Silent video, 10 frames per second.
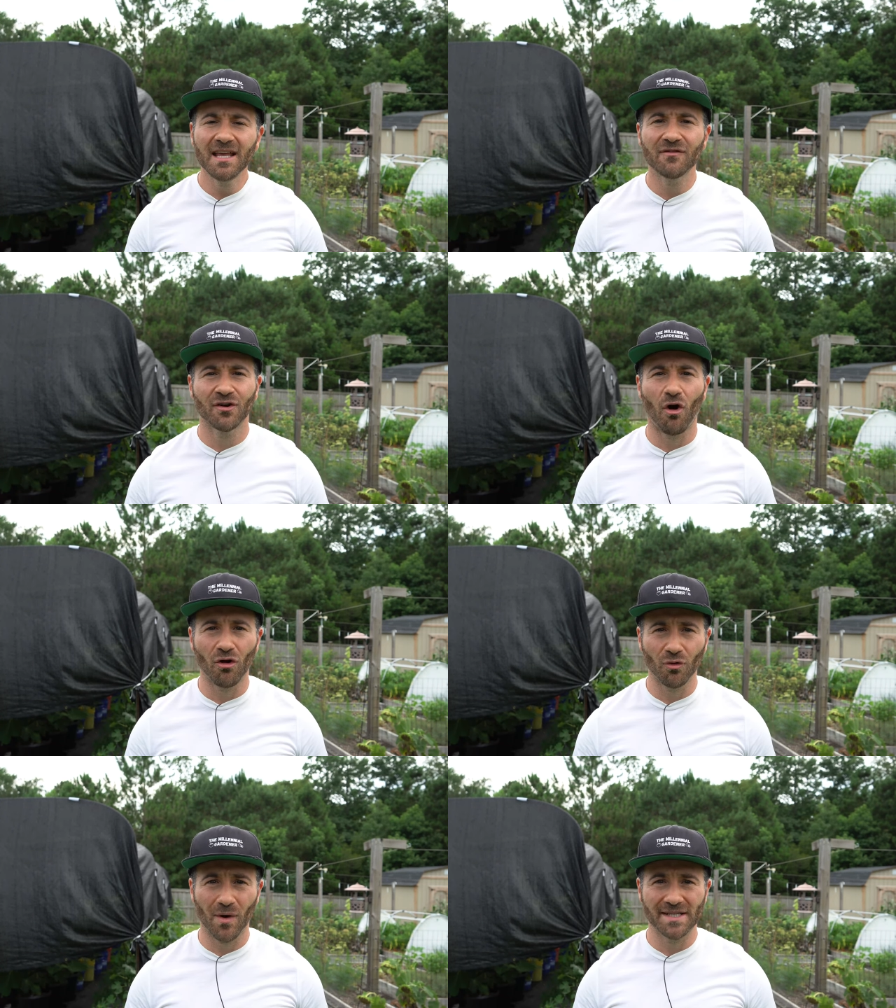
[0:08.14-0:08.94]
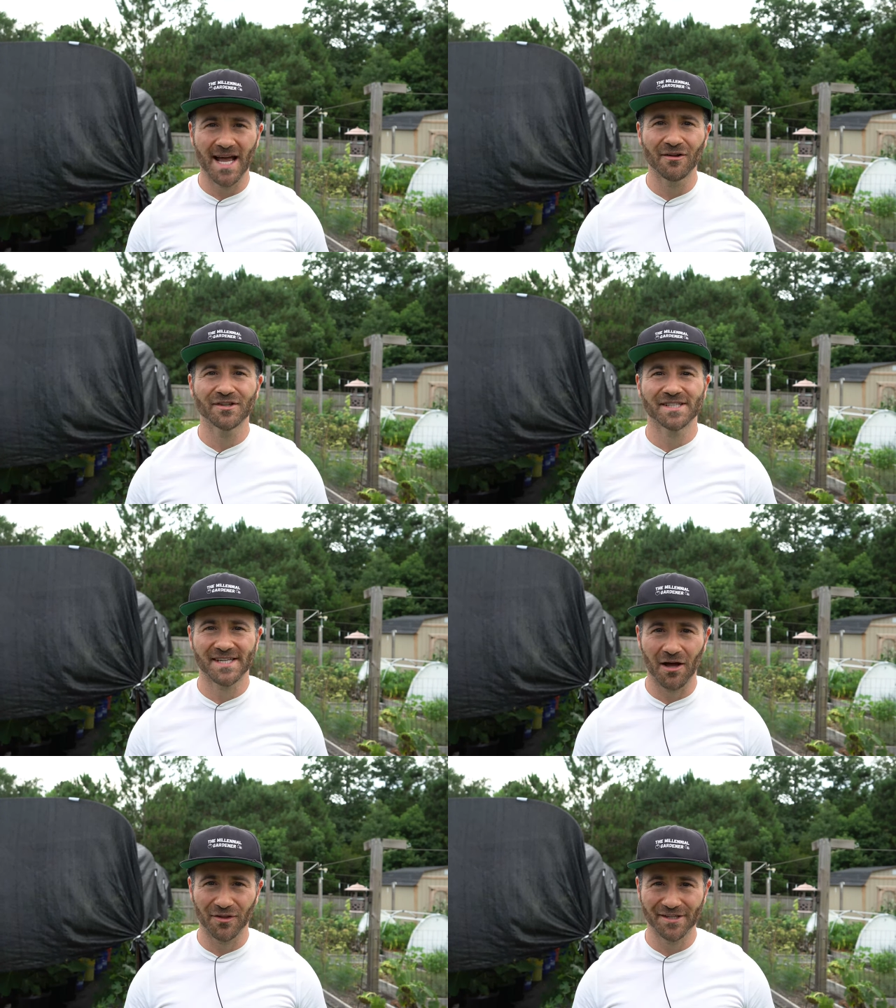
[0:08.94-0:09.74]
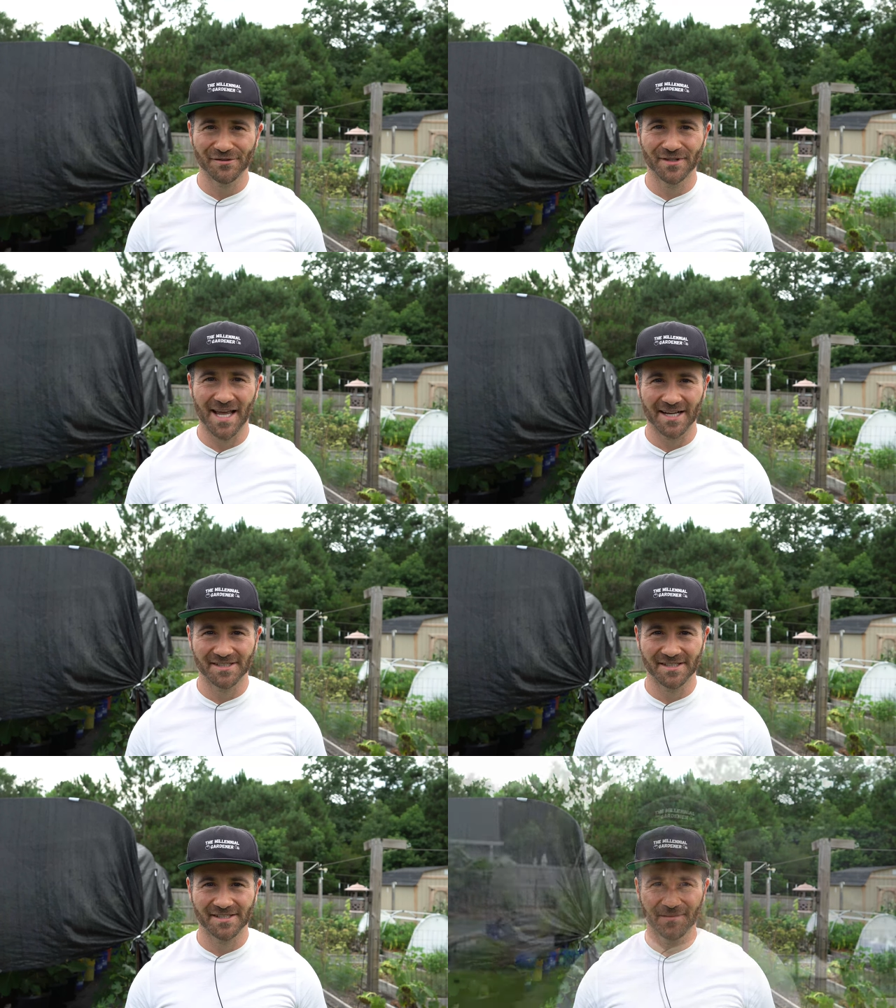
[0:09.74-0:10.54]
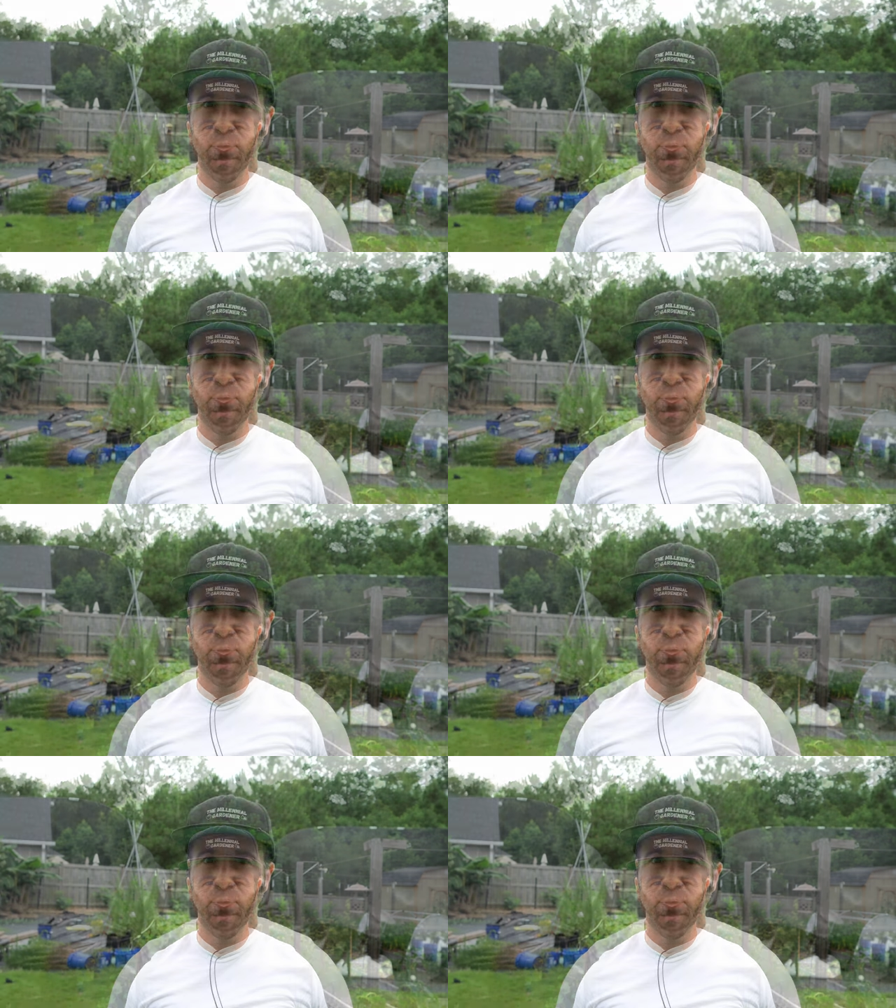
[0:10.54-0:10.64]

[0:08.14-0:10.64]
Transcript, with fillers: even all the way down to southeastern Texas.